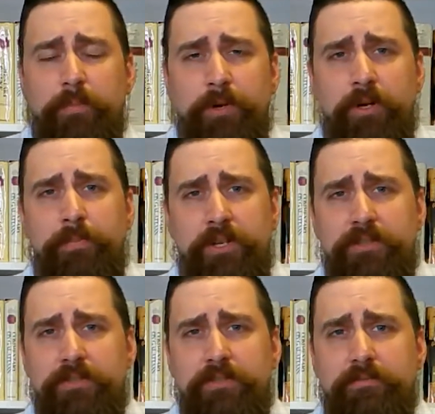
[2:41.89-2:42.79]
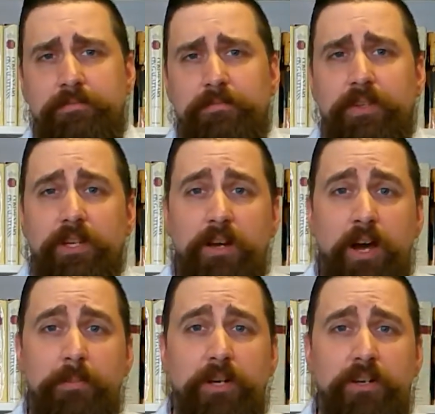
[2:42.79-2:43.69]
a purpose, the
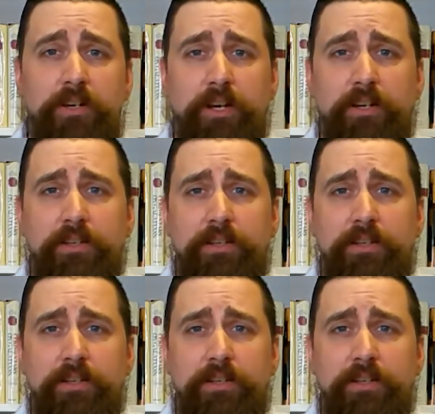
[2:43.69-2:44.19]
common good.